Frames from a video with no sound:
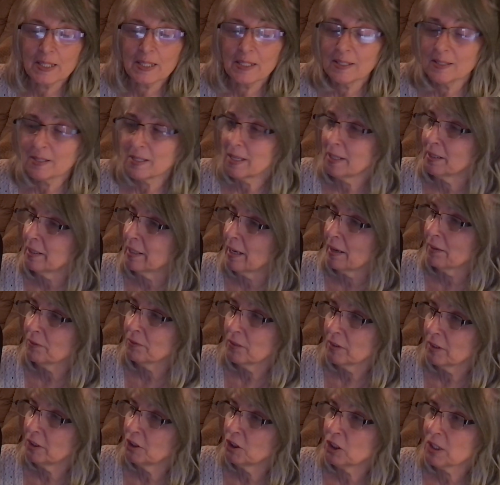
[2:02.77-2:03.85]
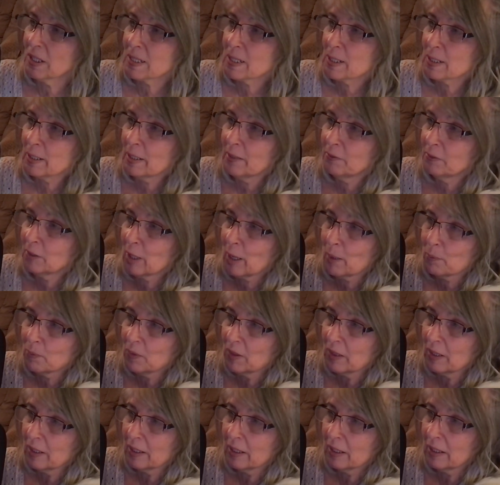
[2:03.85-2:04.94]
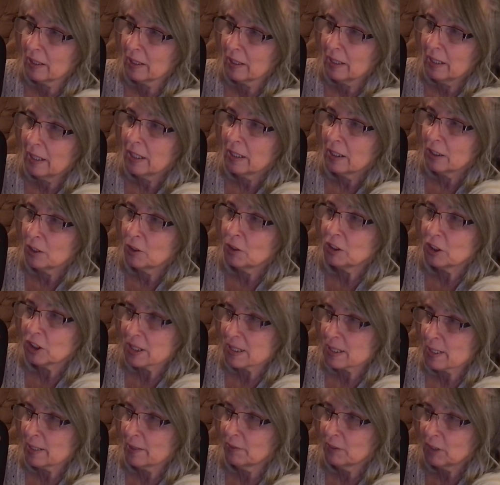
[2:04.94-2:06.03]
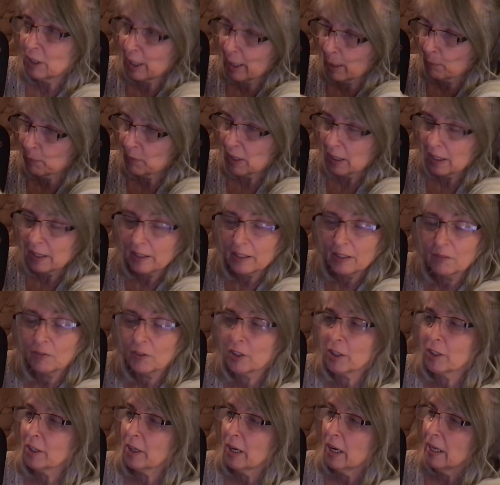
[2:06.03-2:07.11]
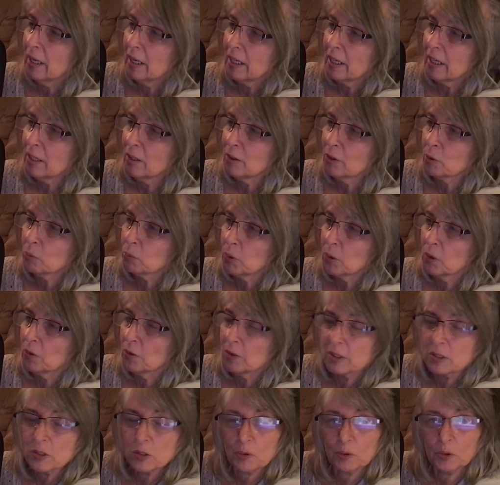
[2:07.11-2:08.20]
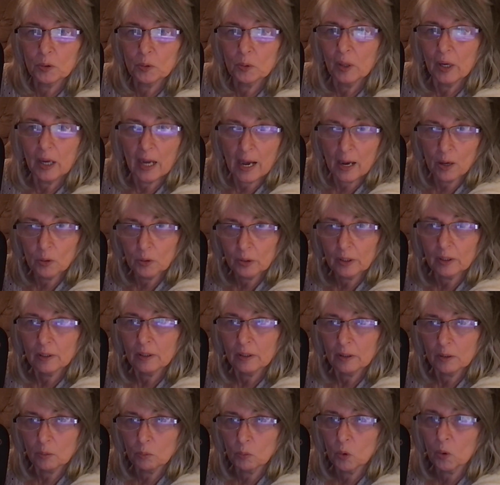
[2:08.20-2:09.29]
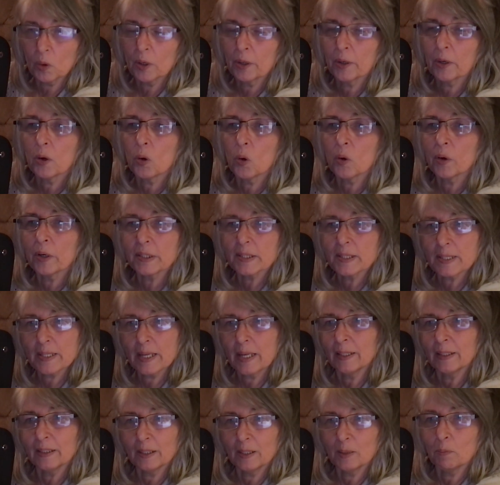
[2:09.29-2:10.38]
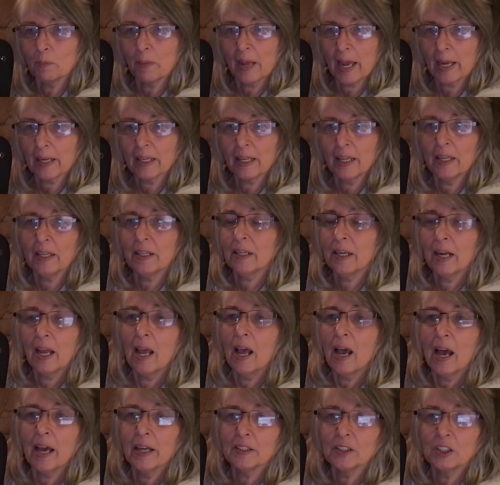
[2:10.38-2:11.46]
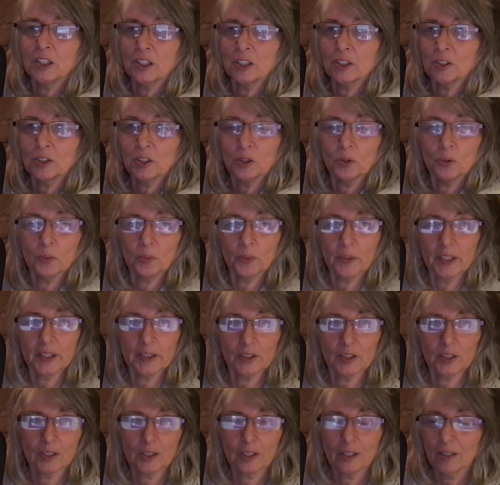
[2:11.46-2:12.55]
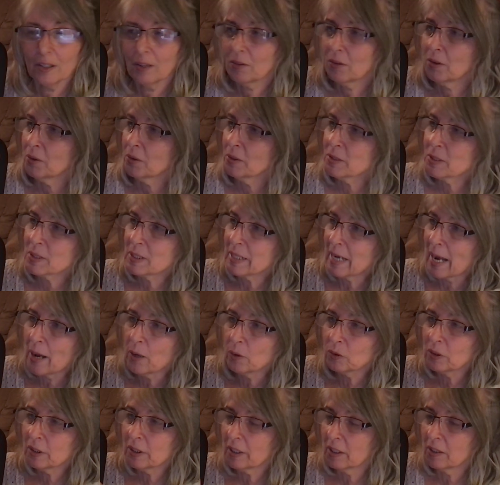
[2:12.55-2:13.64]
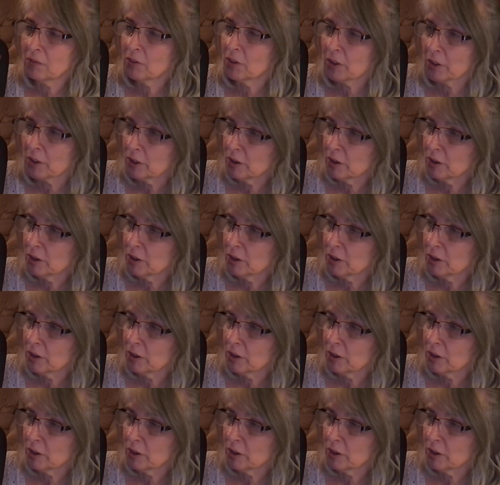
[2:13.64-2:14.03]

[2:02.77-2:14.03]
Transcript: easy enough. You just lifted up the lever, either pulled the screw out a little more or sent it back in until you reached those down lever